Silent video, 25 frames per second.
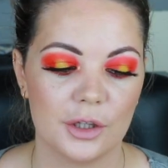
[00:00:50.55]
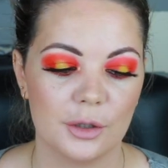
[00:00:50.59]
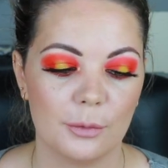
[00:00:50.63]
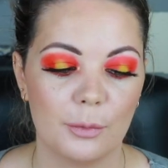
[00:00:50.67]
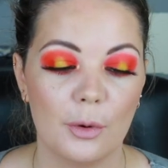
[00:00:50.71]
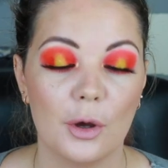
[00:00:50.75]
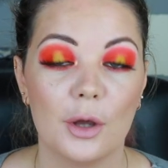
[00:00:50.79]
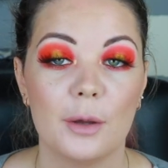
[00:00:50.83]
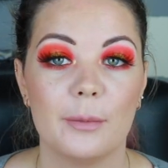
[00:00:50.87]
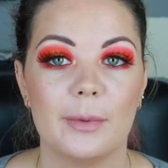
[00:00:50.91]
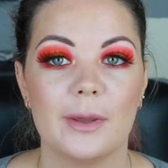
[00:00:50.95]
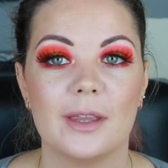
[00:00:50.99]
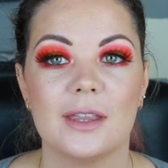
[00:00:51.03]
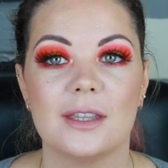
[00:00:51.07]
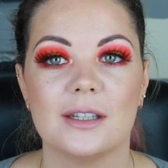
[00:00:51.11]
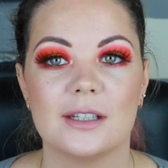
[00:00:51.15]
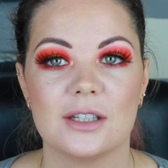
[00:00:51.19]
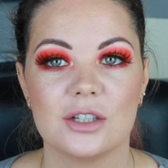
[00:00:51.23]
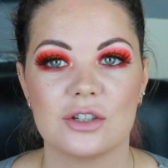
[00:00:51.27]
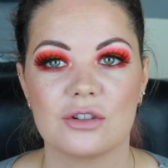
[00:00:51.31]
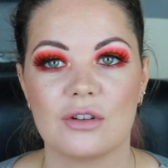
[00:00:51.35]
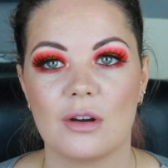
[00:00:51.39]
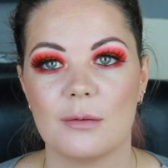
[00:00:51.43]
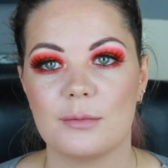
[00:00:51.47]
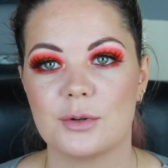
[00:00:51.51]
They'll probably be in the
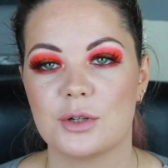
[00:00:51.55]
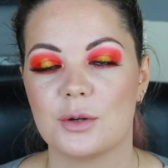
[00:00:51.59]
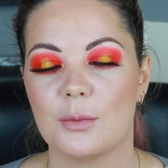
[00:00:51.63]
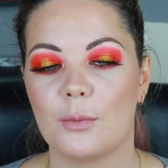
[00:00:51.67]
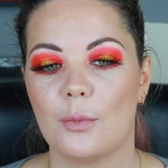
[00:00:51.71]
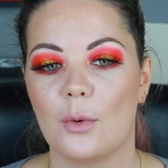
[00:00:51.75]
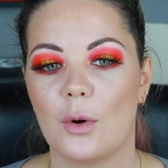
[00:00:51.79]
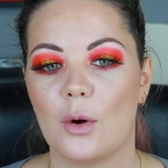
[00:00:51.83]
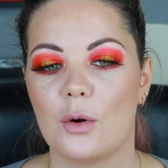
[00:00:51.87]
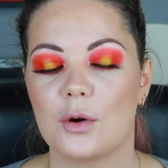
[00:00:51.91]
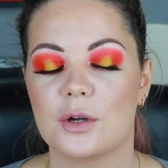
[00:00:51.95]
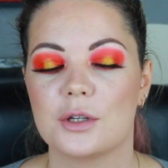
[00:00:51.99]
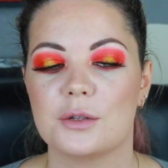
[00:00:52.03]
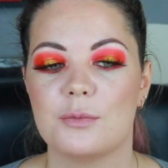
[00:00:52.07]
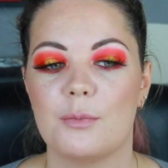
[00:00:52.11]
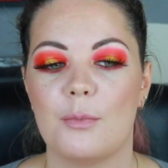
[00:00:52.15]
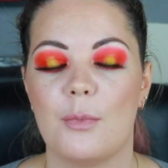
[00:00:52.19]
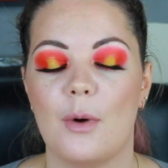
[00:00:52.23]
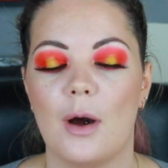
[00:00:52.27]
description box.